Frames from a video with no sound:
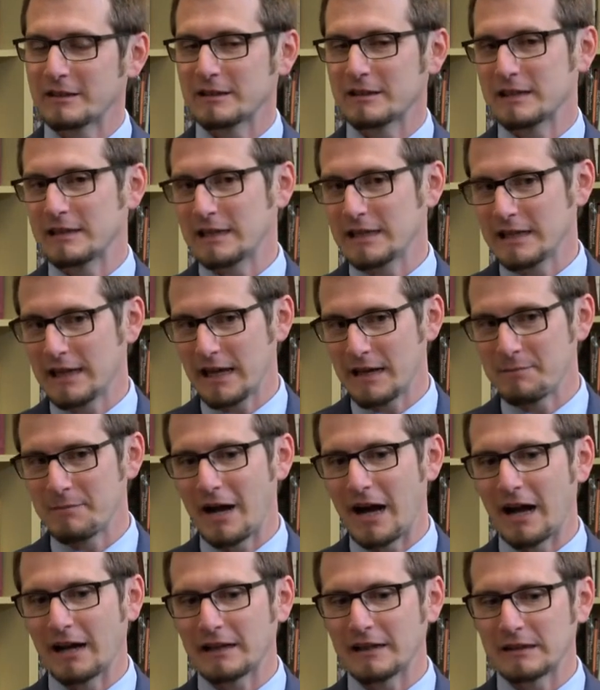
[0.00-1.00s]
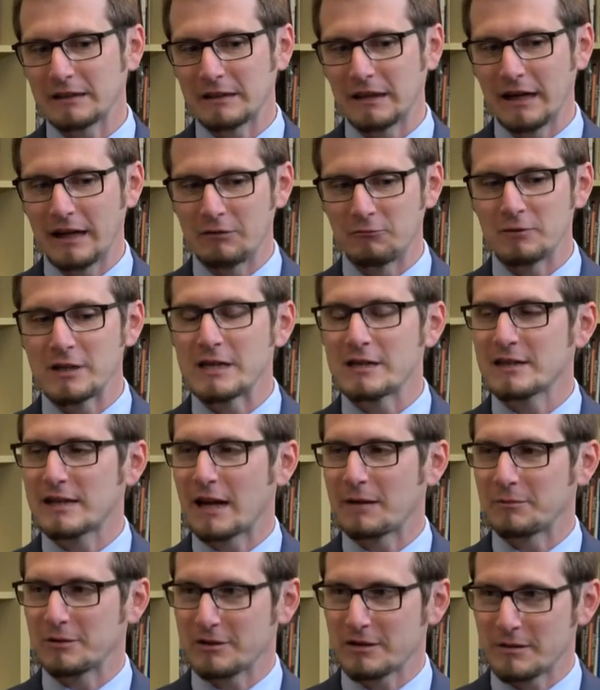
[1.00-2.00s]
And then he came back and
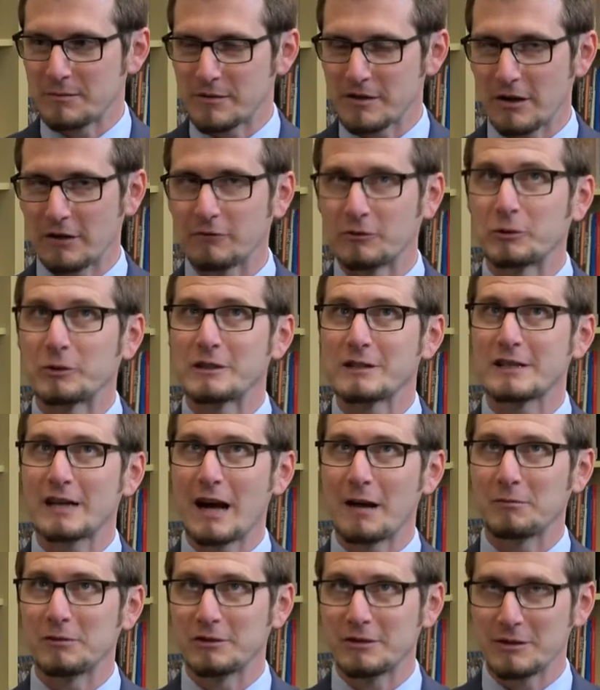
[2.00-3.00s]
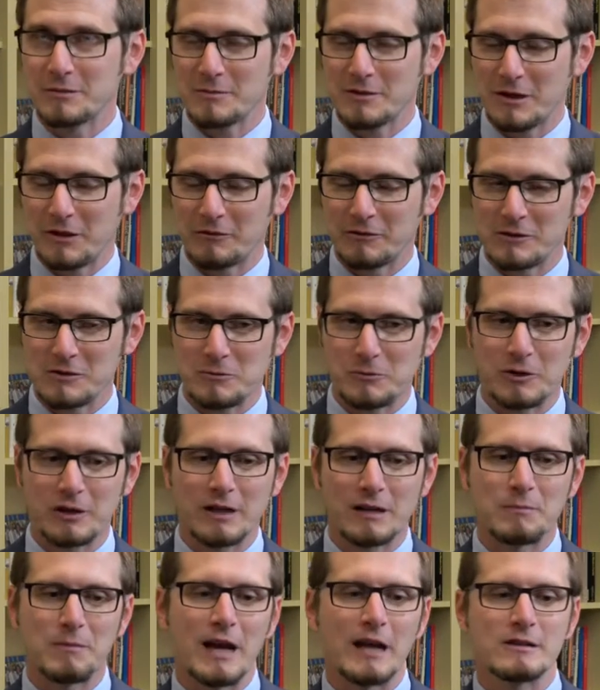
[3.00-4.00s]
established himself as a
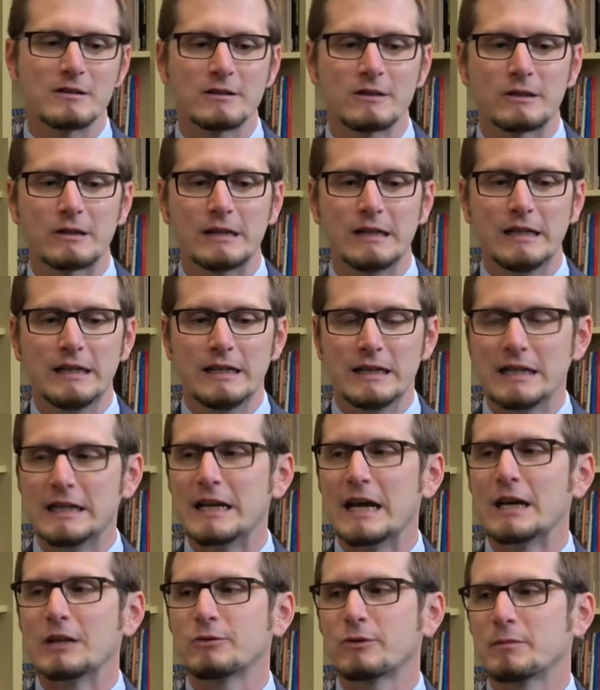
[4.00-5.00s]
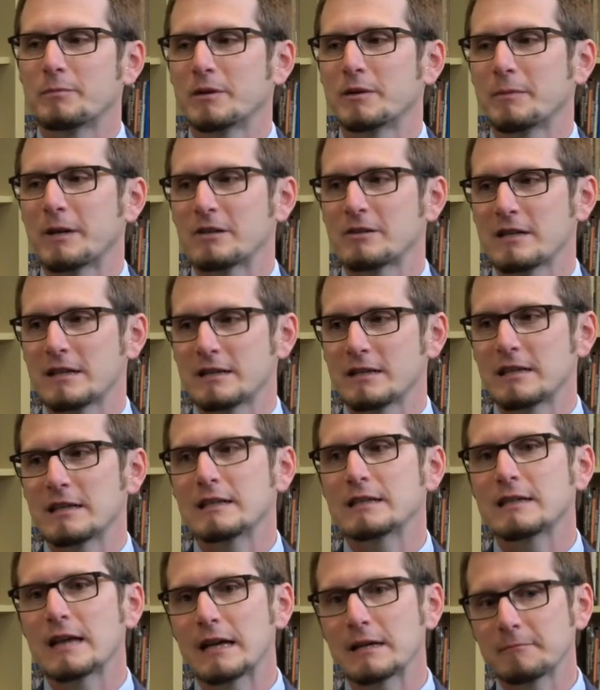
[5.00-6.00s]
working master in Antwerp in about
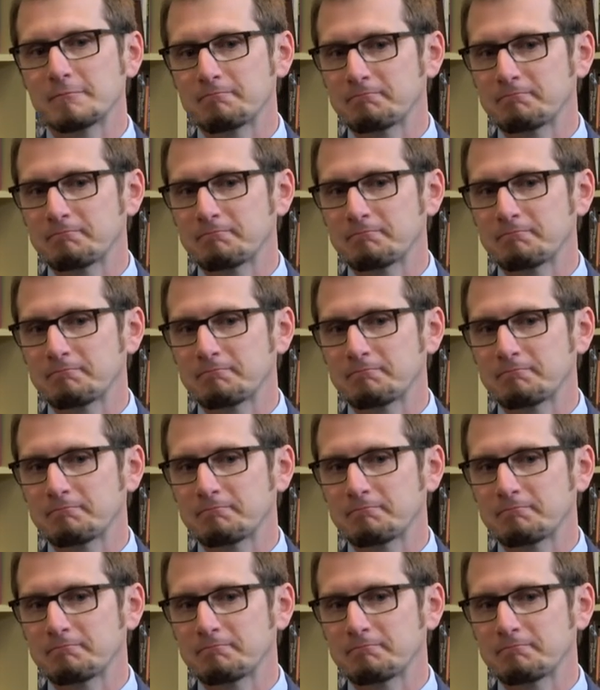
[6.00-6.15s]
1610.